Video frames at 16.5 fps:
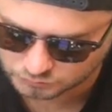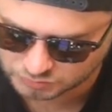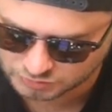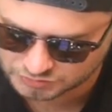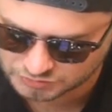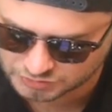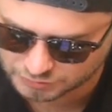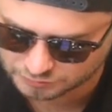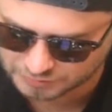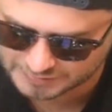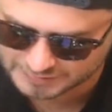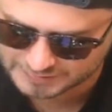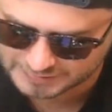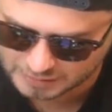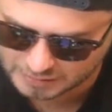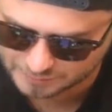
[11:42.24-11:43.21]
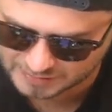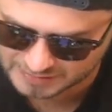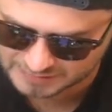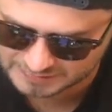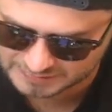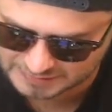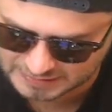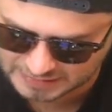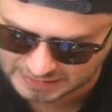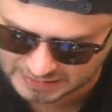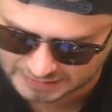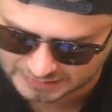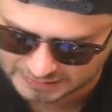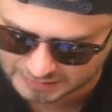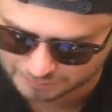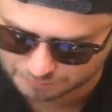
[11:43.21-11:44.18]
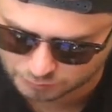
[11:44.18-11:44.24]
You see right there, made this guy
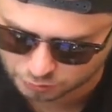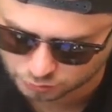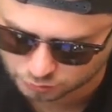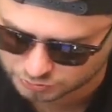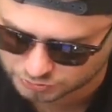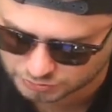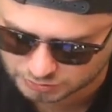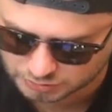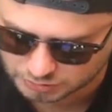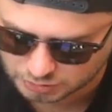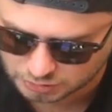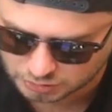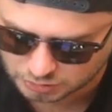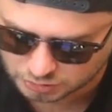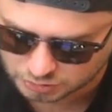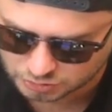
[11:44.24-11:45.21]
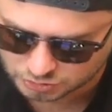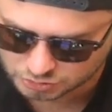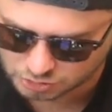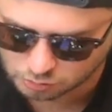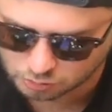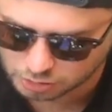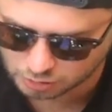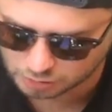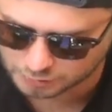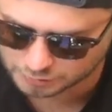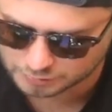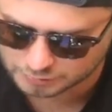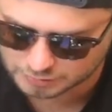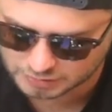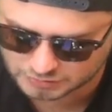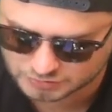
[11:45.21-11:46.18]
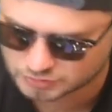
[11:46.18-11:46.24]
get a boost. So good.
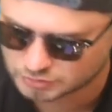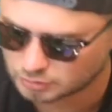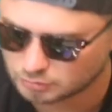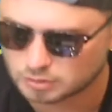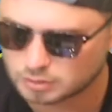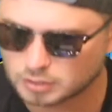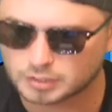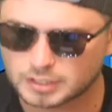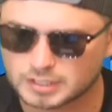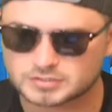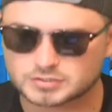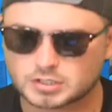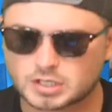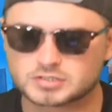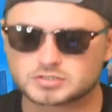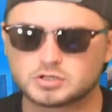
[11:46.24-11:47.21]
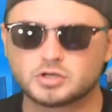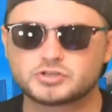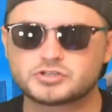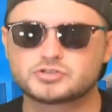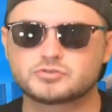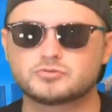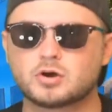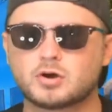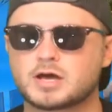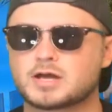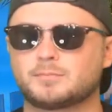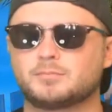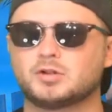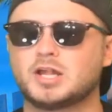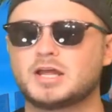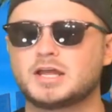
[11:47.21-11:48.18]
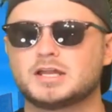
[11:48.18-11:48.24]
It's so good. As, as long as you know how to
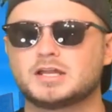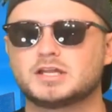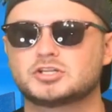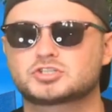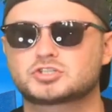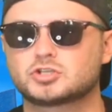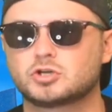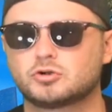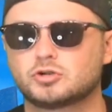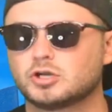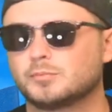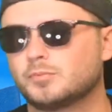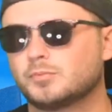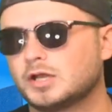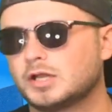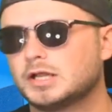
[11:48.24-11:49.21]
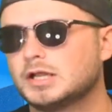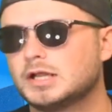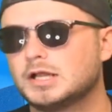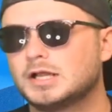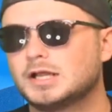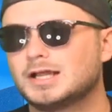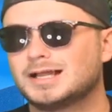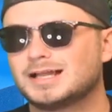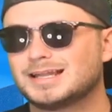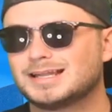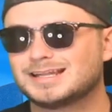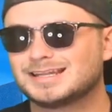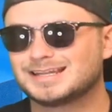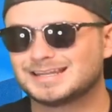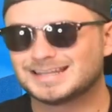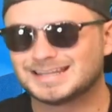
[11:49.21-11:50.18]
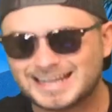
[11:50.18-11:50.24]
play it, it's so good. But
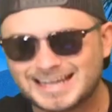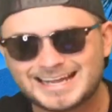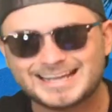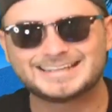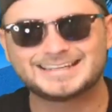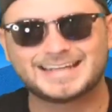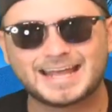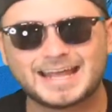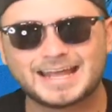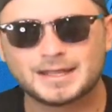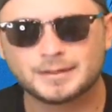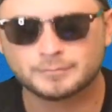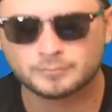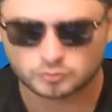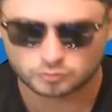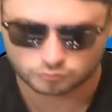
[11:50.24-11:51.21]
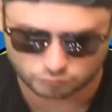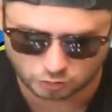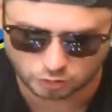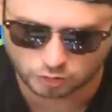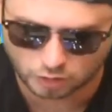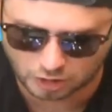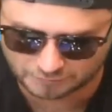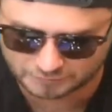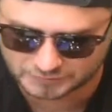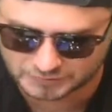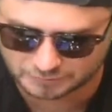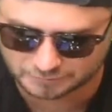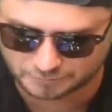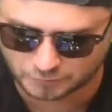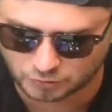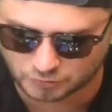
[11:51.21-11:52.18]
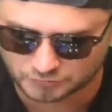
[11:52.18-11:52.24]
late game, Rogue
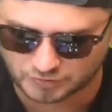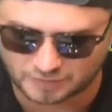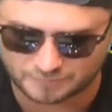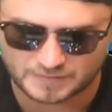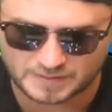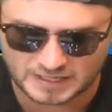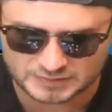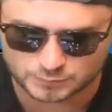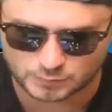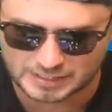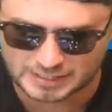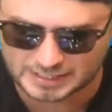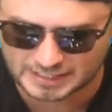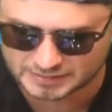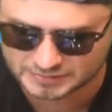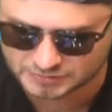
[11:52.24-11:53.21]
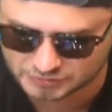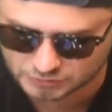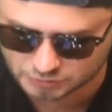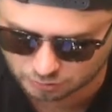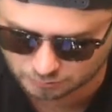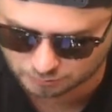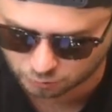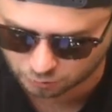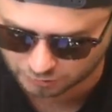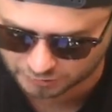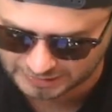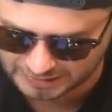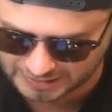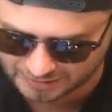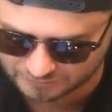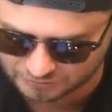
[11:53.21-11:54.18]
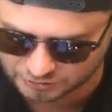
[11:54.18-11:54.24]
often falls off. And that's why Hex is so important
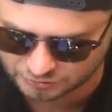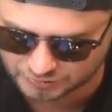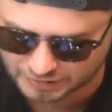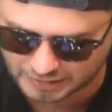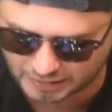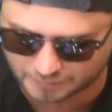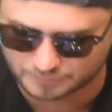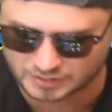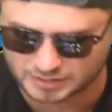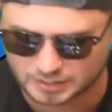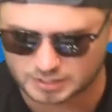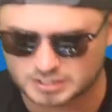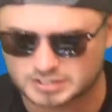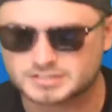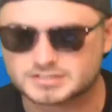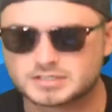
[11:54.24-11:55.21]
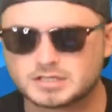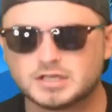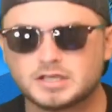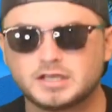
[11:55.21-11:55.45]
to have in your deck because